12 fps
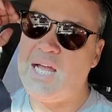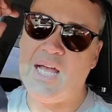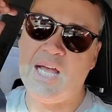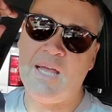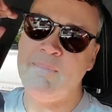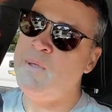
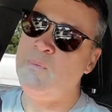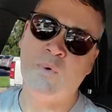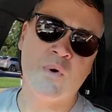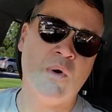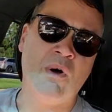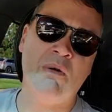I mean,
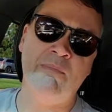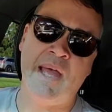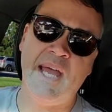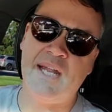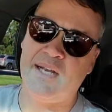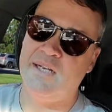we're all
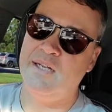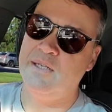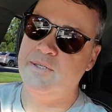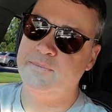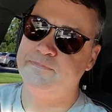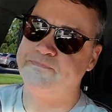men.
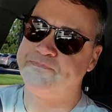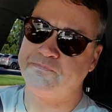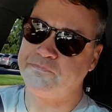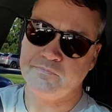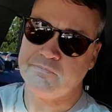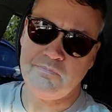
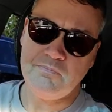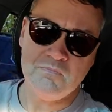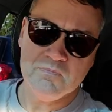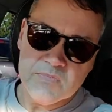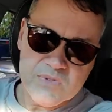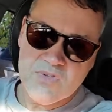
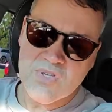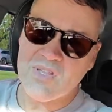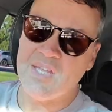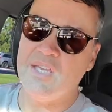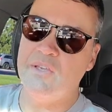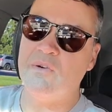Just
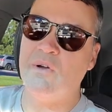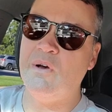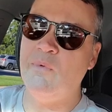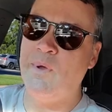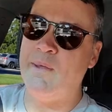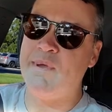like you're
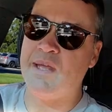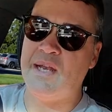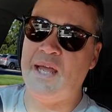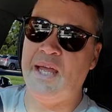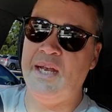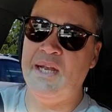all women
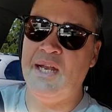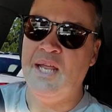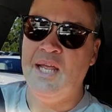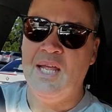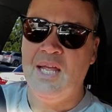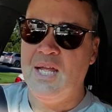and
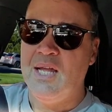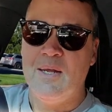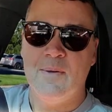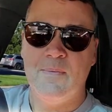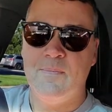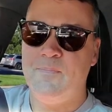
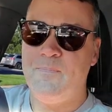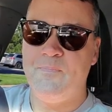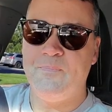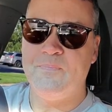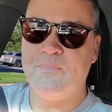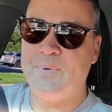
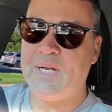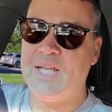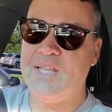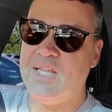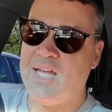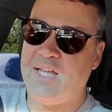but
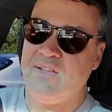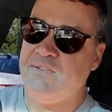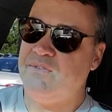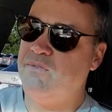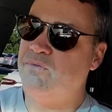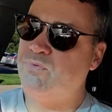I I
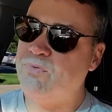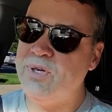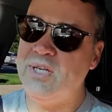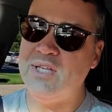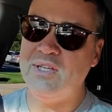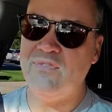
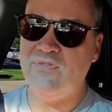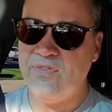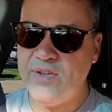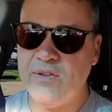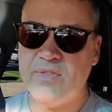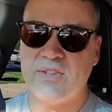really
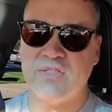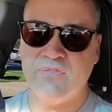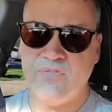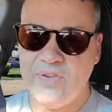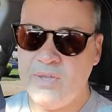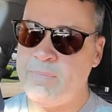feel that the
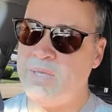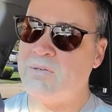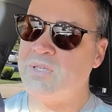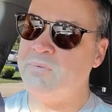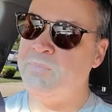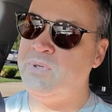female
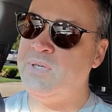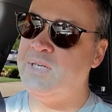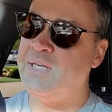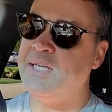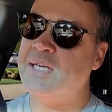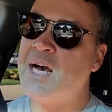
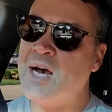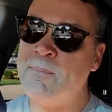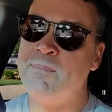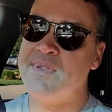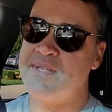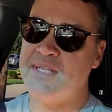community
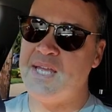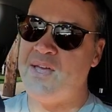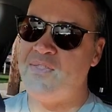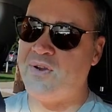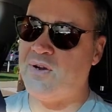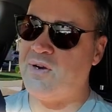comes
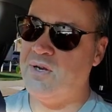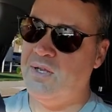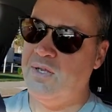together